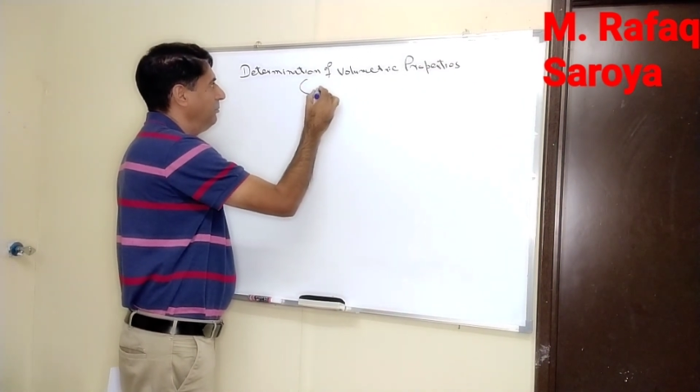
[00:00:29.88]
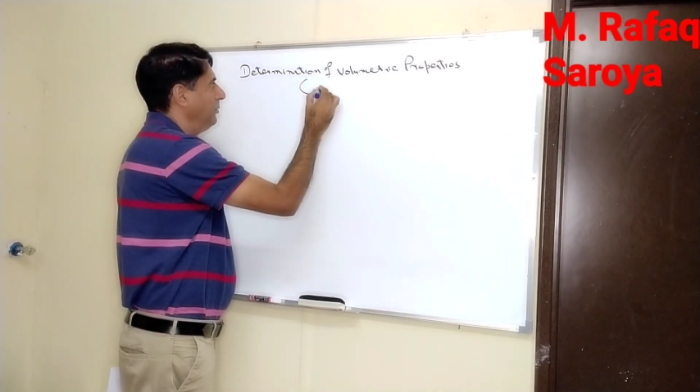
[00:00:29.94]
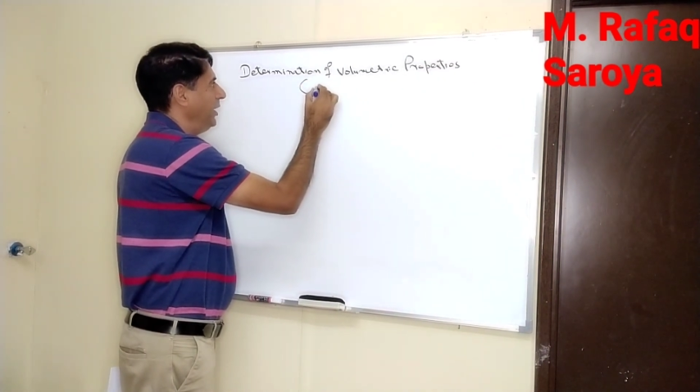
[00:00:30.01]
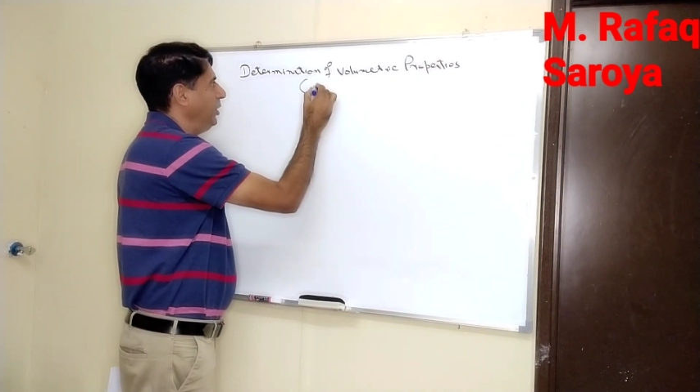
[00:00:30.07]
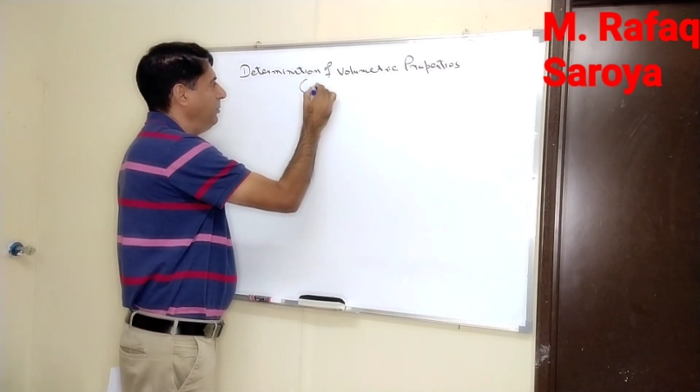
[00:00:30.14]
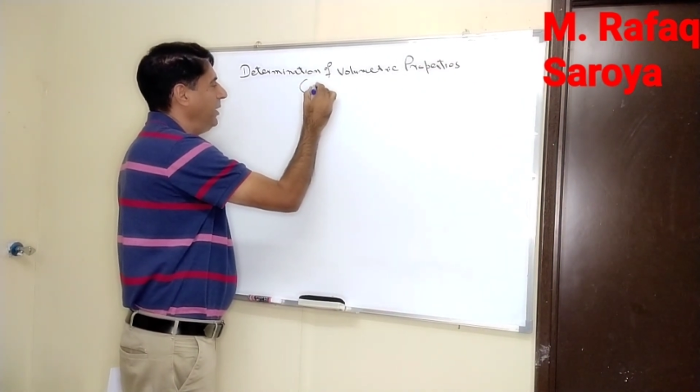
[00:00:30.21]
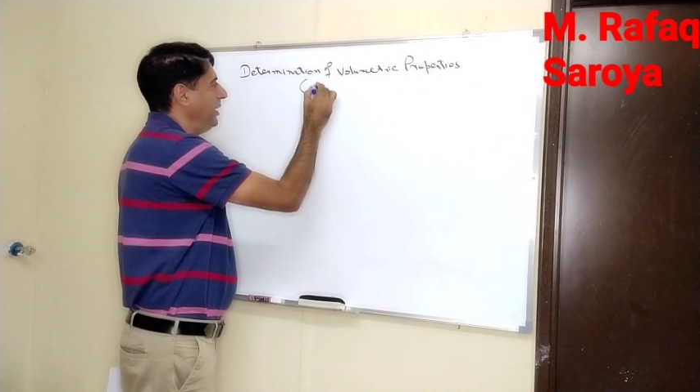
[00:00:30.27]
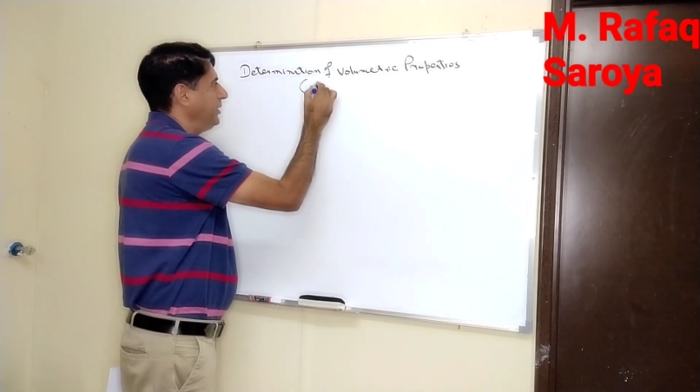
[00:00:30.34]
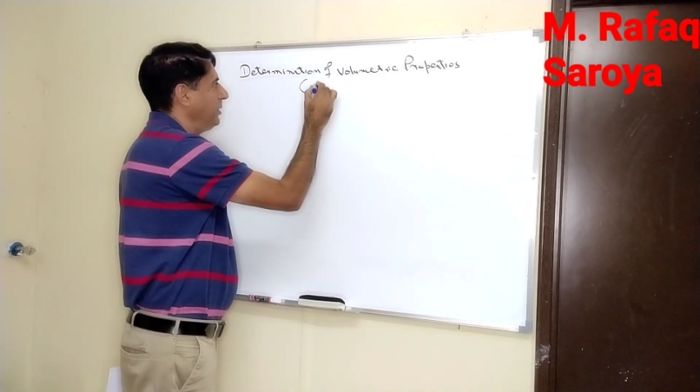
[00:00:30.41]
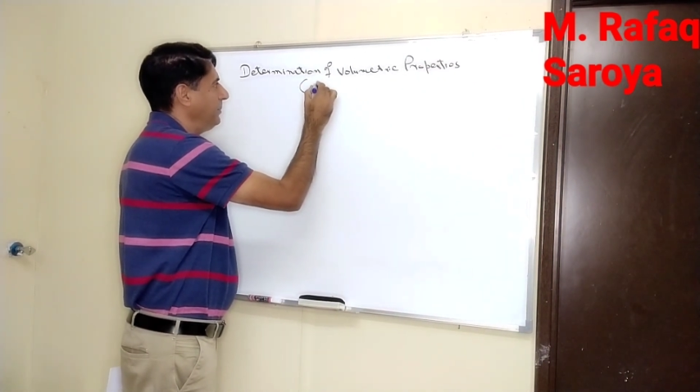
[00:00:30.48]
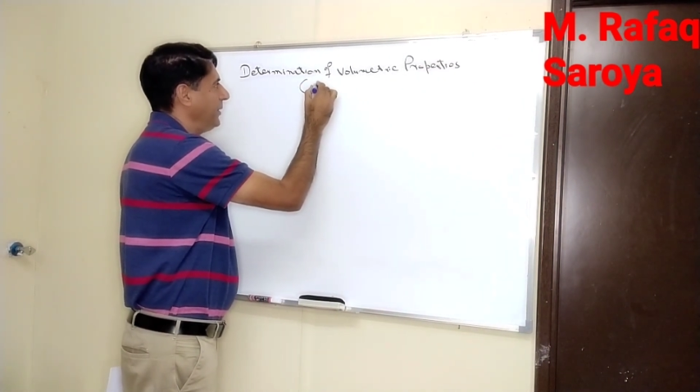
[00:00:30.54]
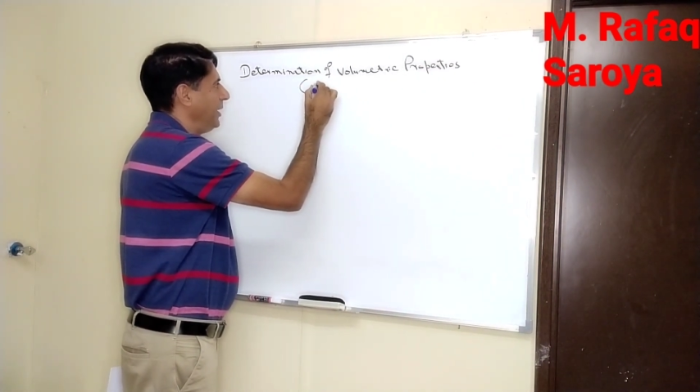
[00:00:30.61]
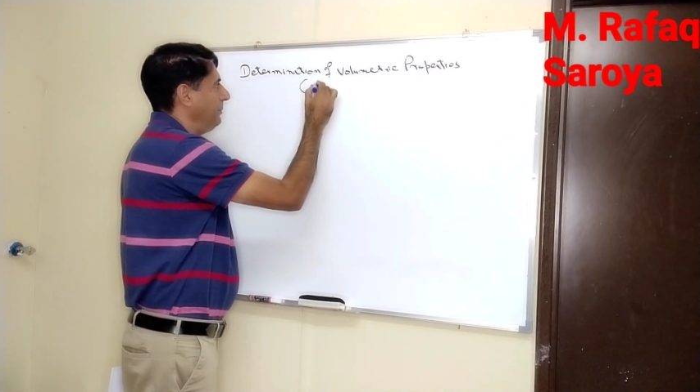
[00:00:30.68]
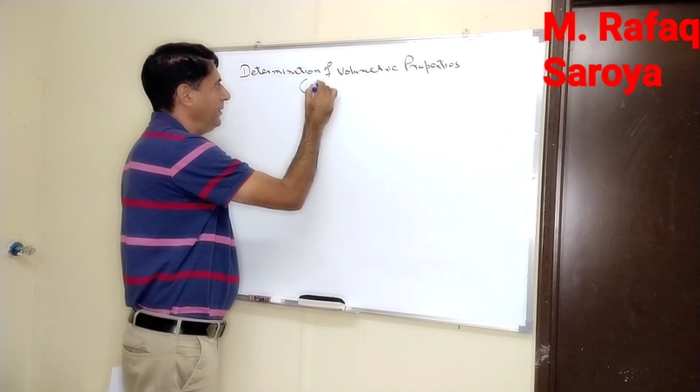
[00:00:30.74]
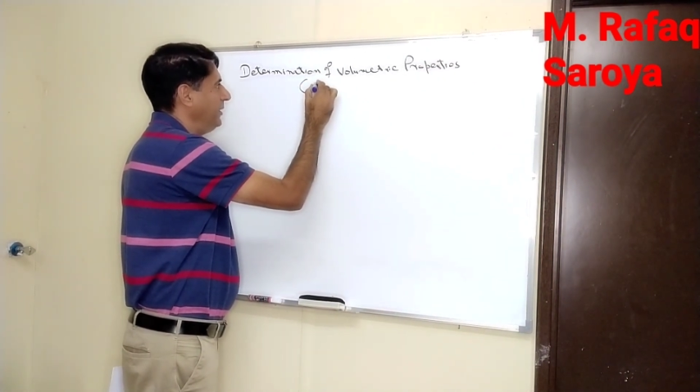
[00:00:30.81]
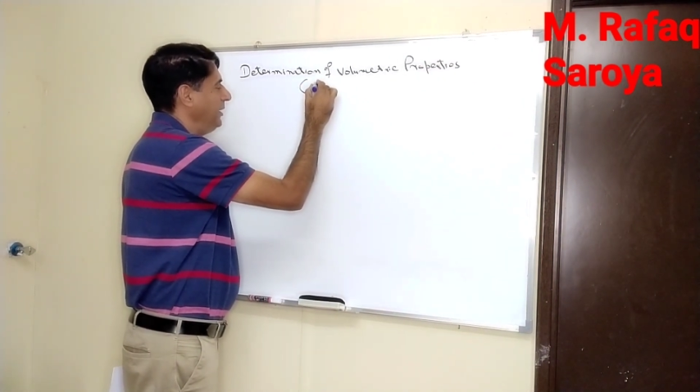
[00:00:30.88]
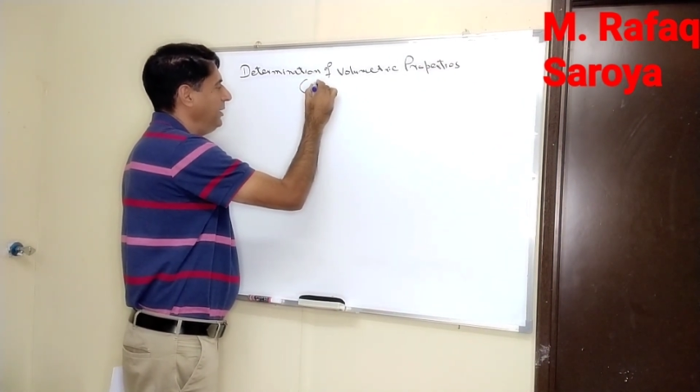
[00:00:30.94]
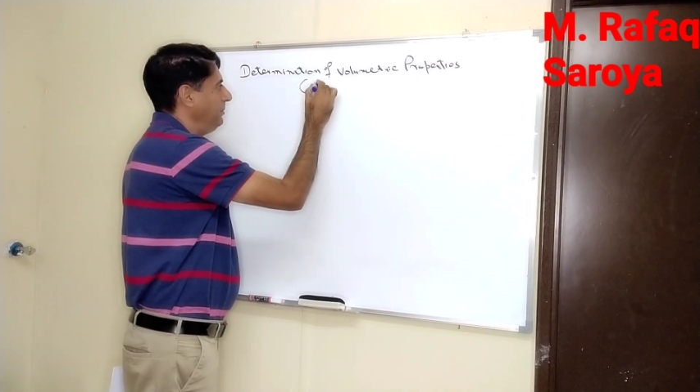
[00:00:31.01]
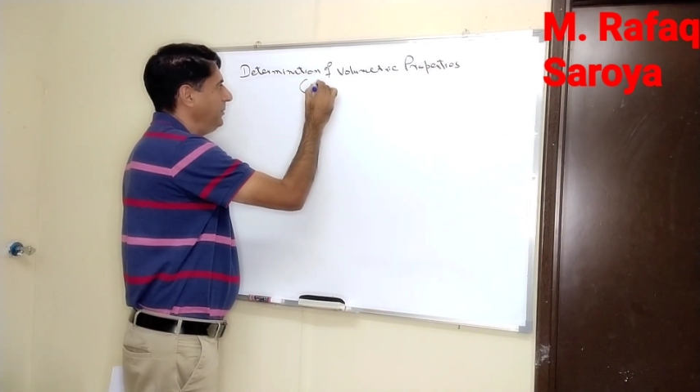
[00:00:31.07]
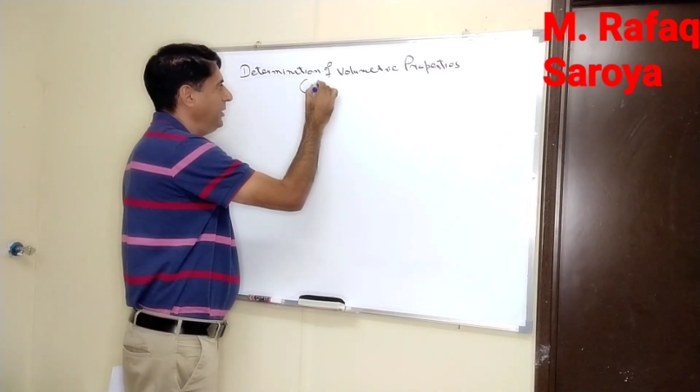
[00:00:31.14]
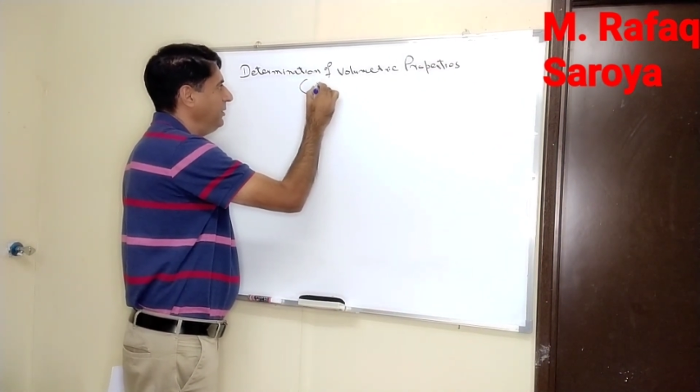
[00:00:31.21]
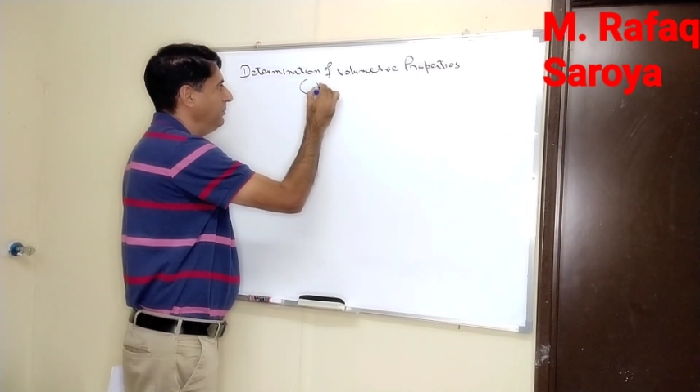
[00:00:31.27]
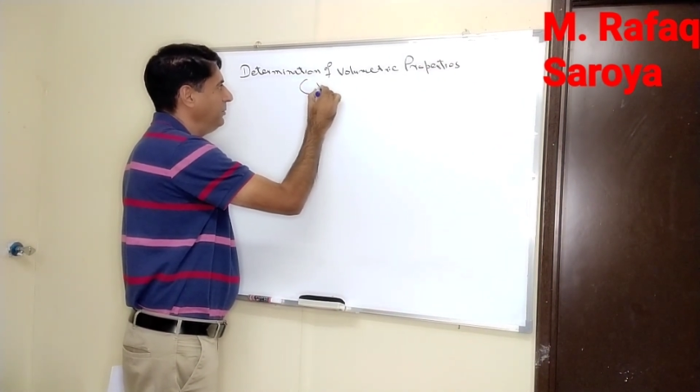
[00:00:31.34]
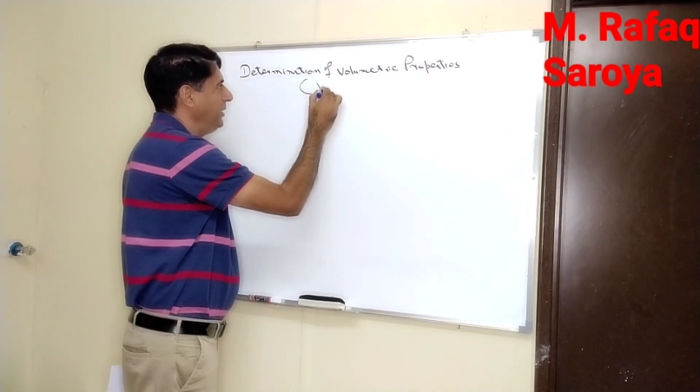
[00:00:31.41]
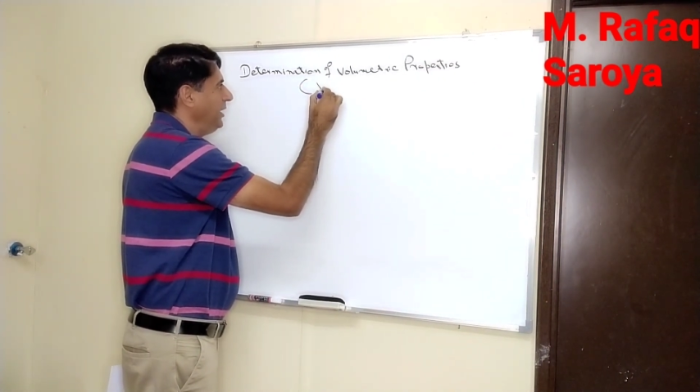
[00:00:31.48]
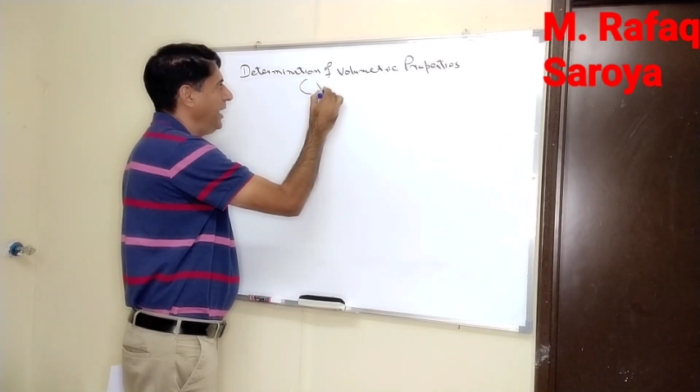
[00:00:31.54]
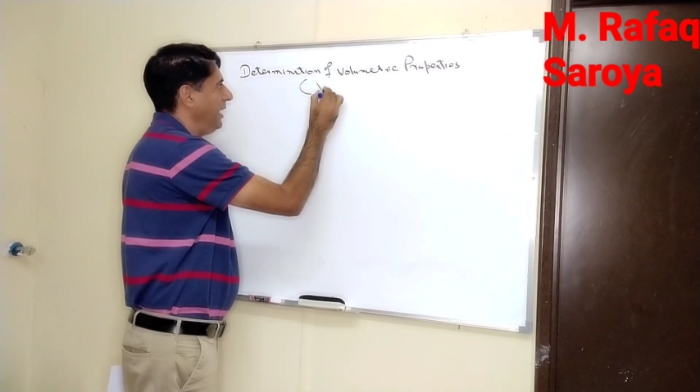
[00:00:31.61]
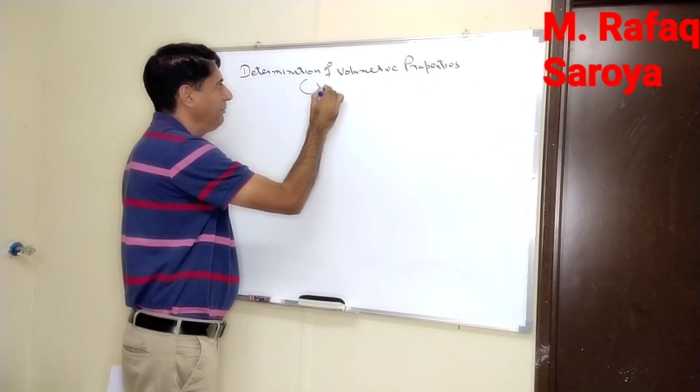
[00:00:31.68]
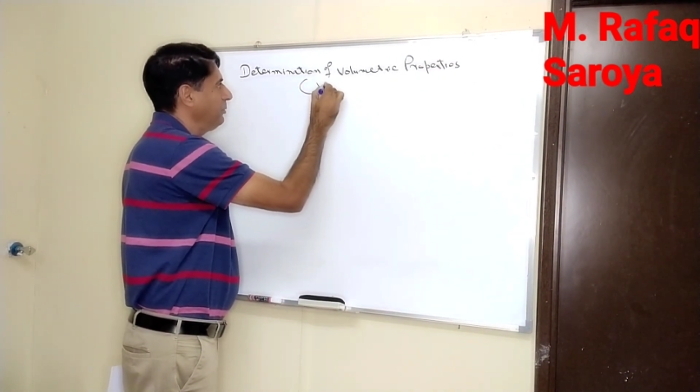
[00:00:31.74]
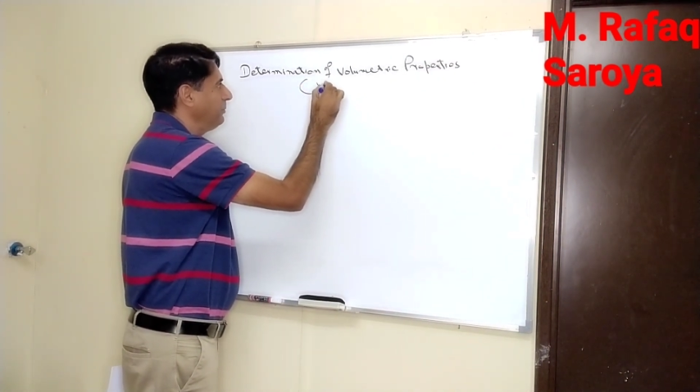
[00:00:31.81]
volumetric properties mean
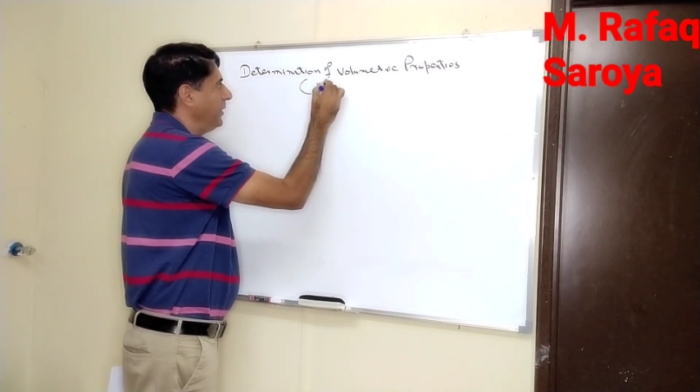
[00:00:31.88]
we have